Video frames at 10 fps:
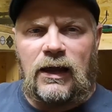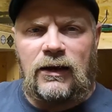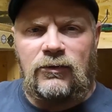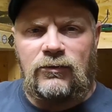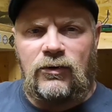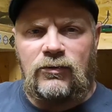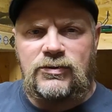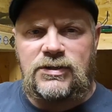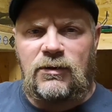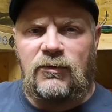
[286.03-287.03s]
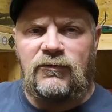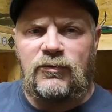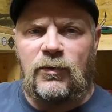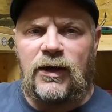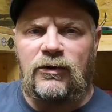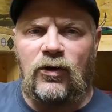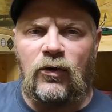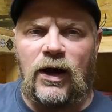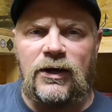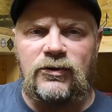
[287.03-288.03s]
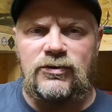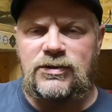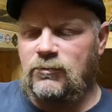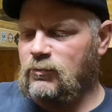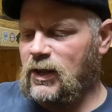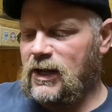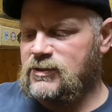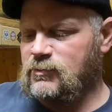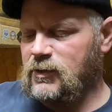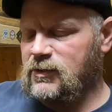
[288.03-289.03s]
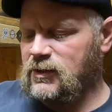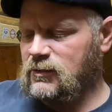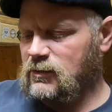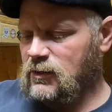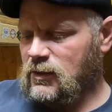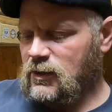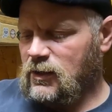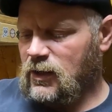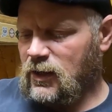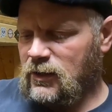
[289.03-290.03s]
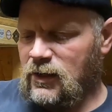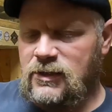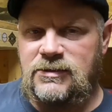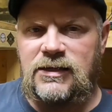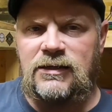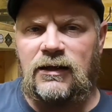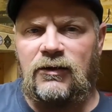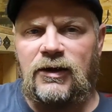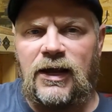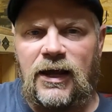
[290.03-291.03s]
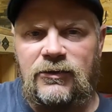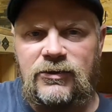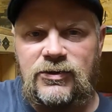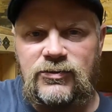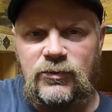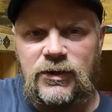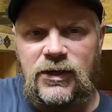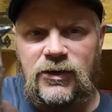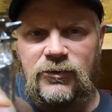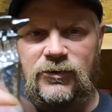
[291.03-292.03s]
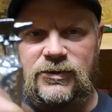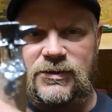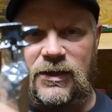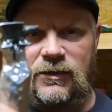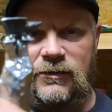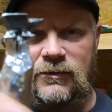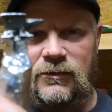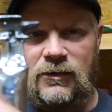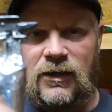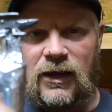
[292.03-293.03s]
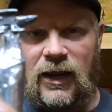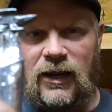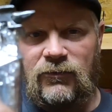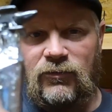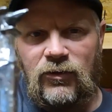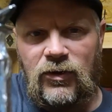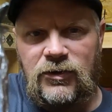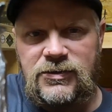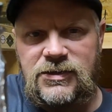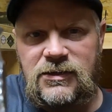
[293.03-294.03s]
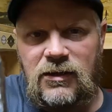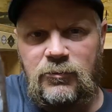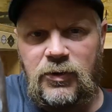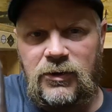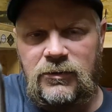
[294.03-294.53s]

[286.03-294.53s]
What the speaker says: I don't know, some of you may know, I do some blacksmithing. And I seen Larry had this one here that's a anvil on a stump.